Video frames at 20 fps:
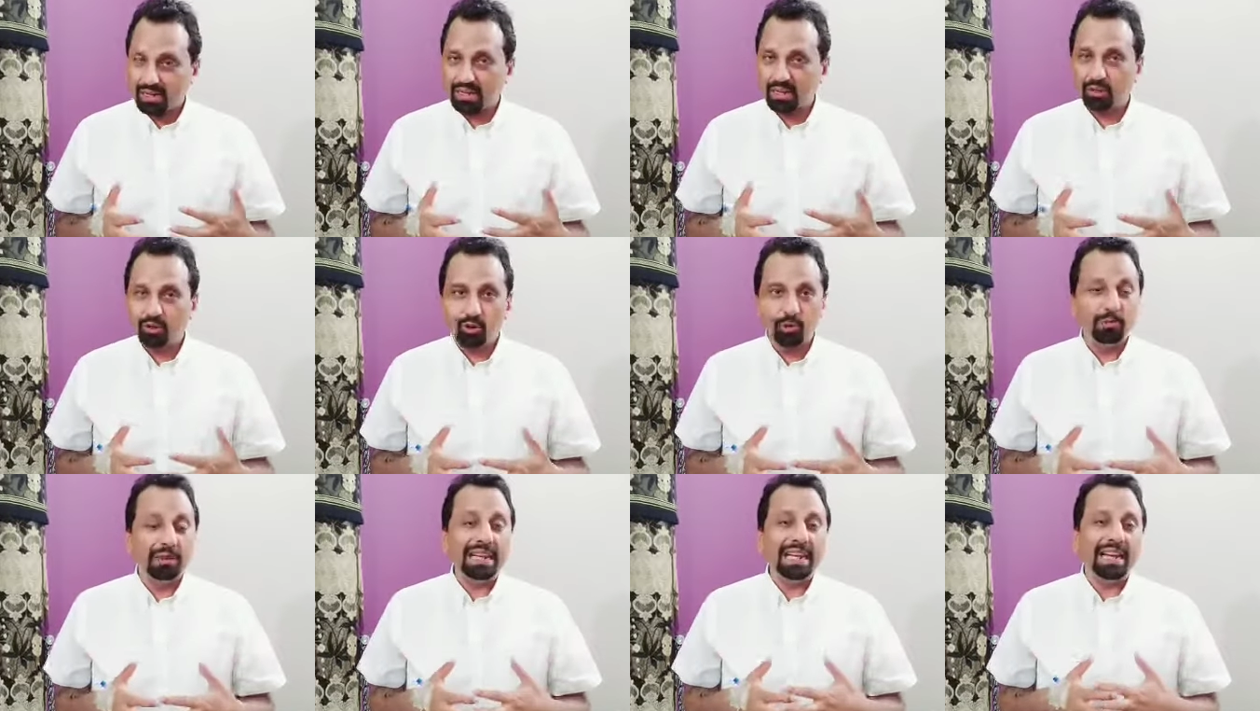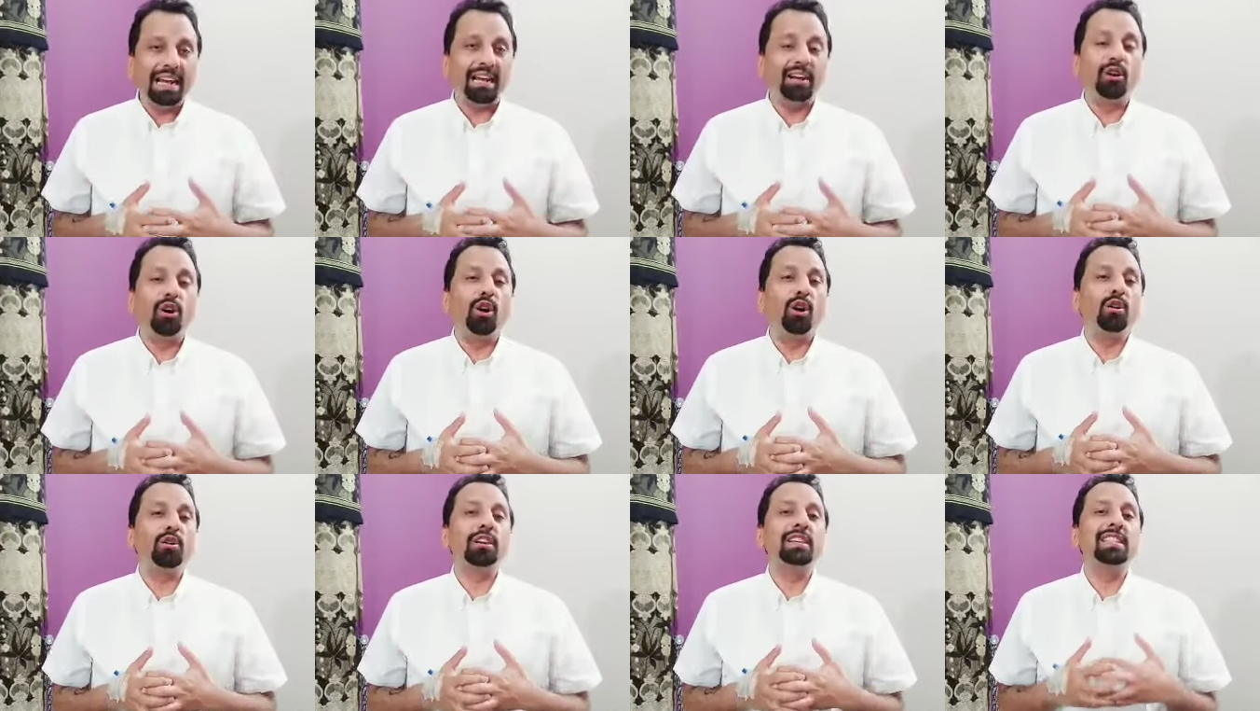globally and
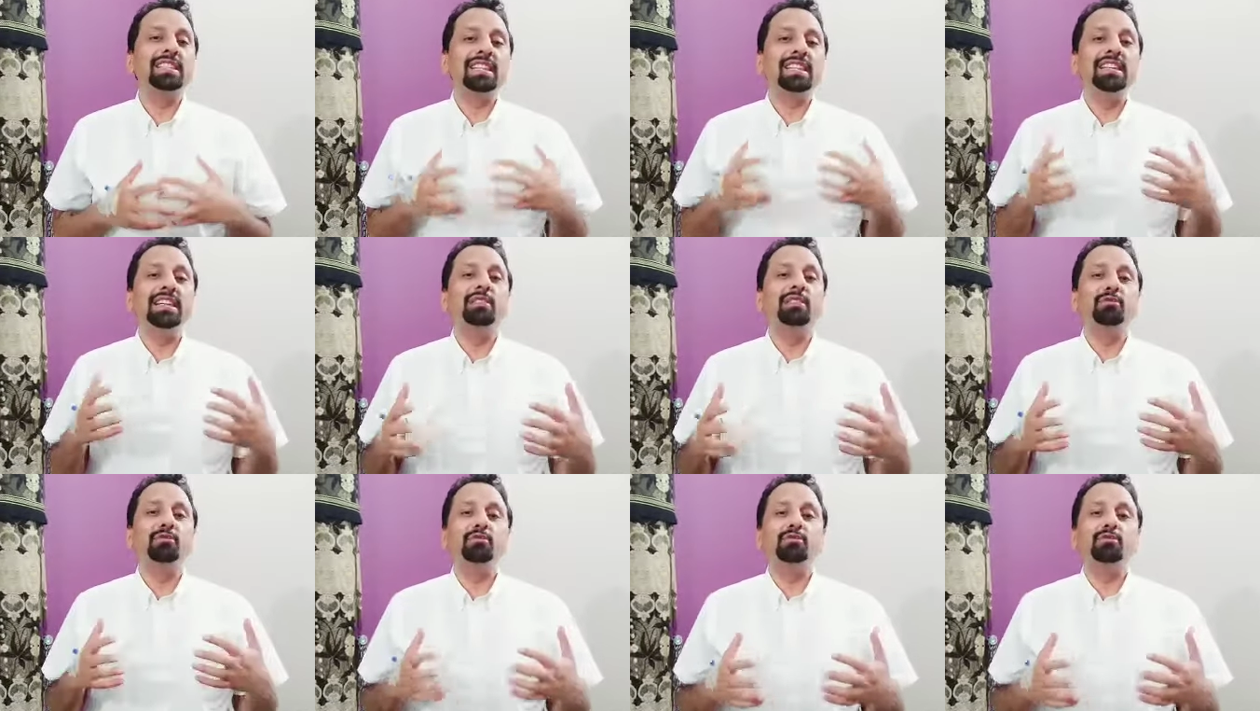how resilient food